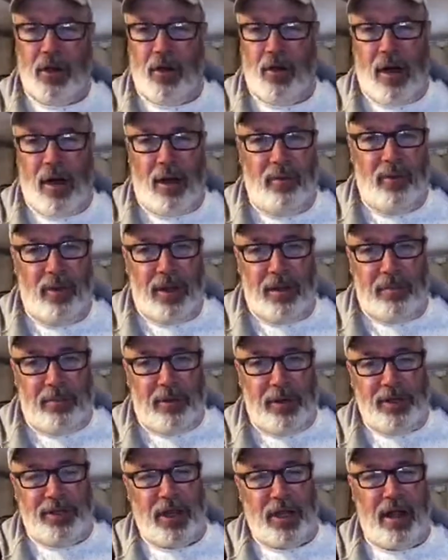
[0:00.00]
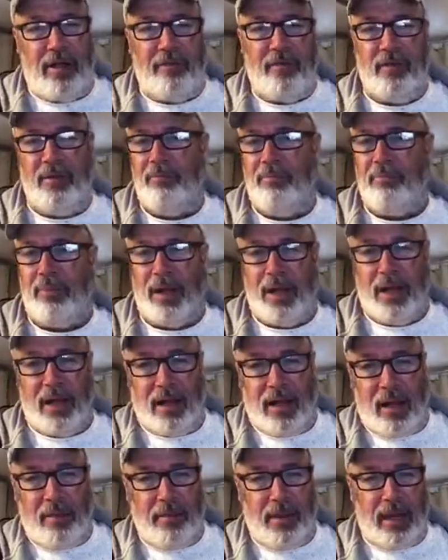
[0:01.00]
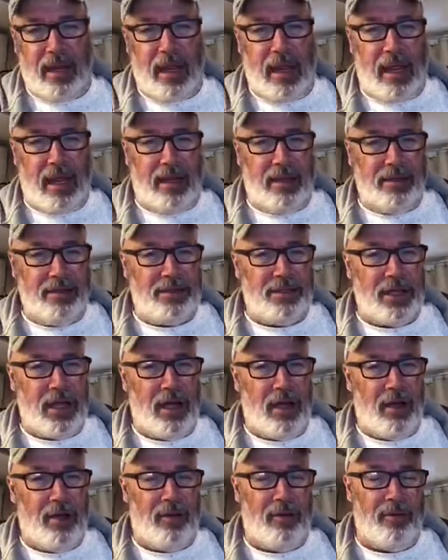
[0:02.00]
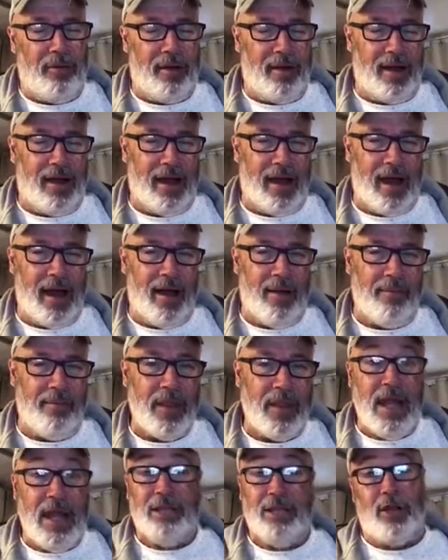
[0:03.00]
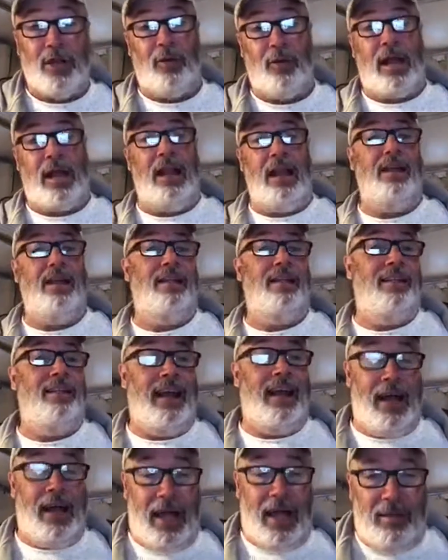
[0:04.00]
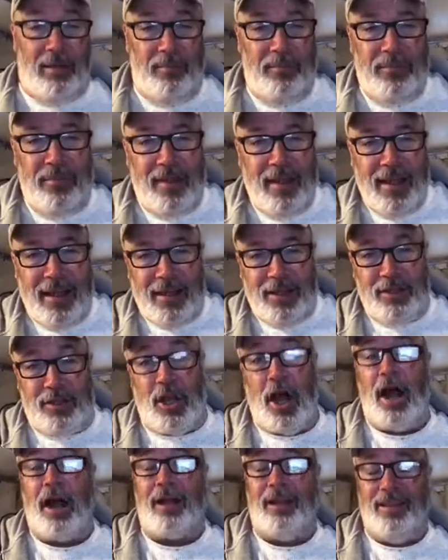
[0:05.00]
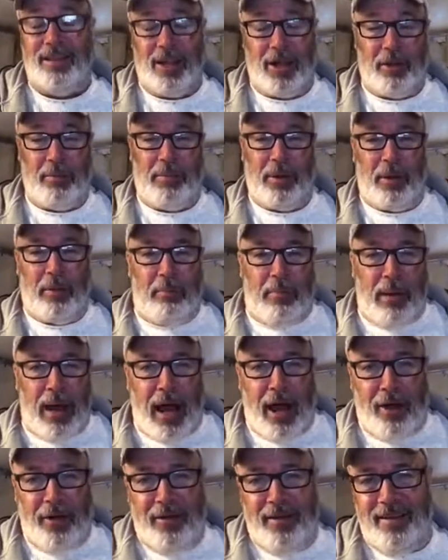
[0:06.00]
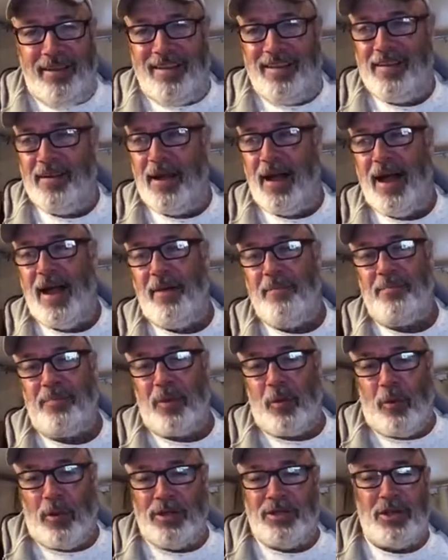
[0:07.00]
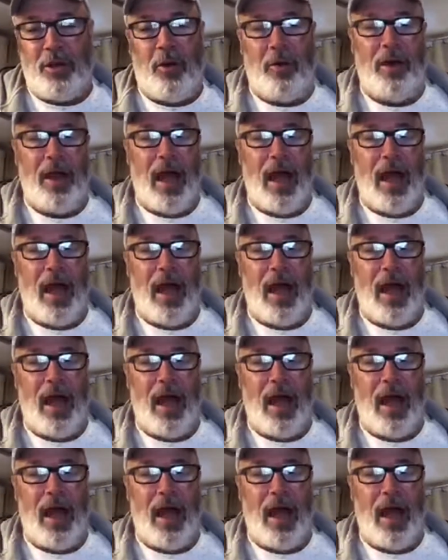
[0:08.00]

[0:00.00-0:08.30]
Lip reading: So I really appreciate everybody coming in. So kind of talk a little bit about what's going